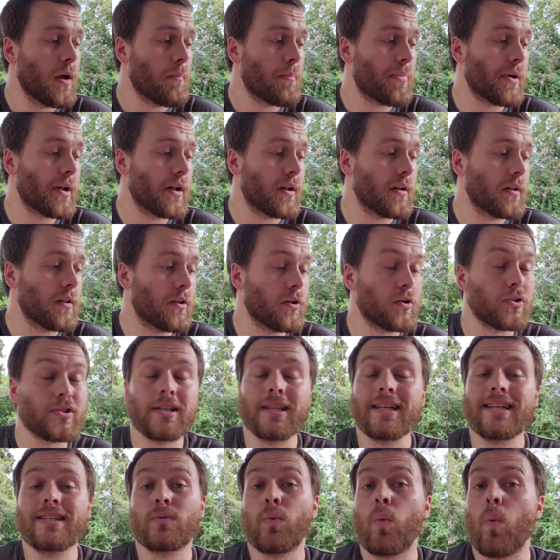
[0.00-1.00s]
But there's
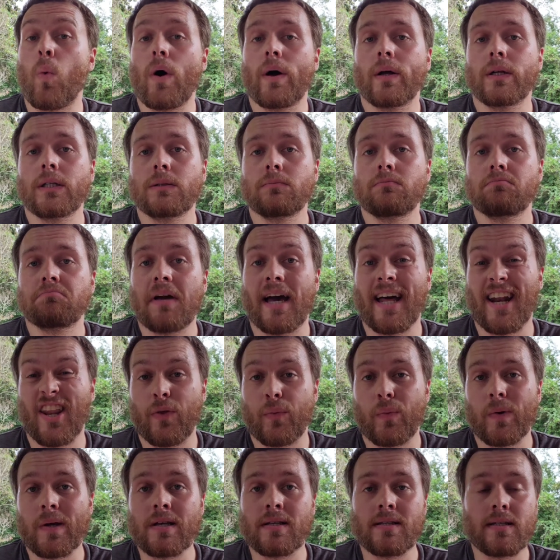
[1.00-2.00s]
at least 1 out of
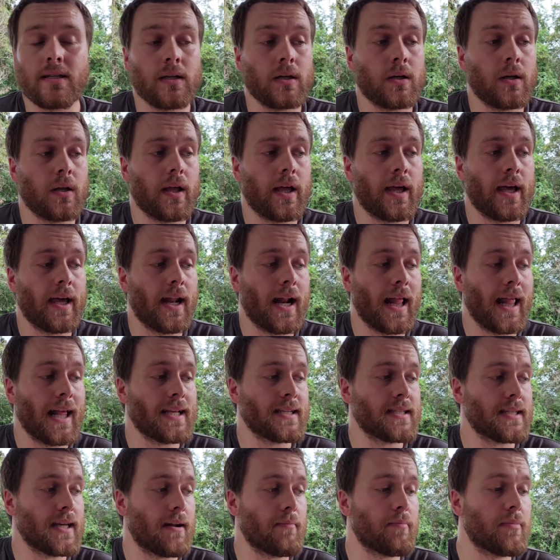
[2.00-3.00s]
3 still. And like I
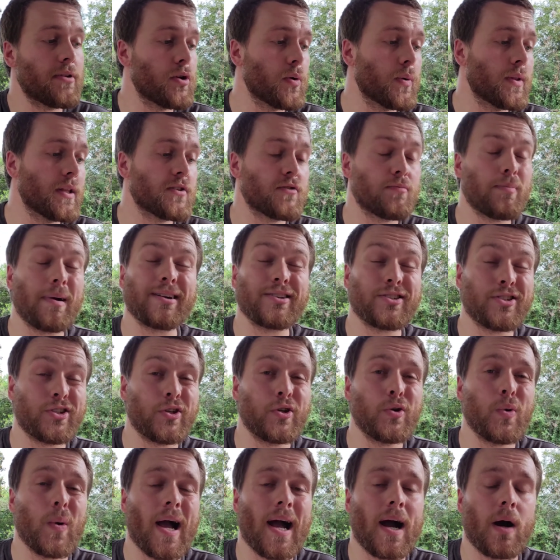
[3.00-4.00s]
said, I've been doing this for about
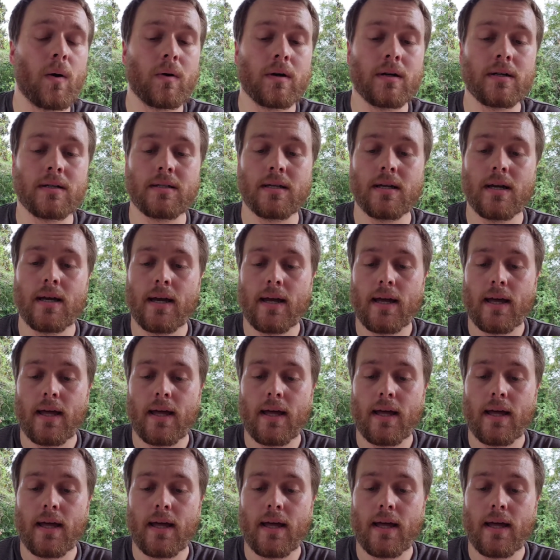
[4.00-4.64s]
2 hours.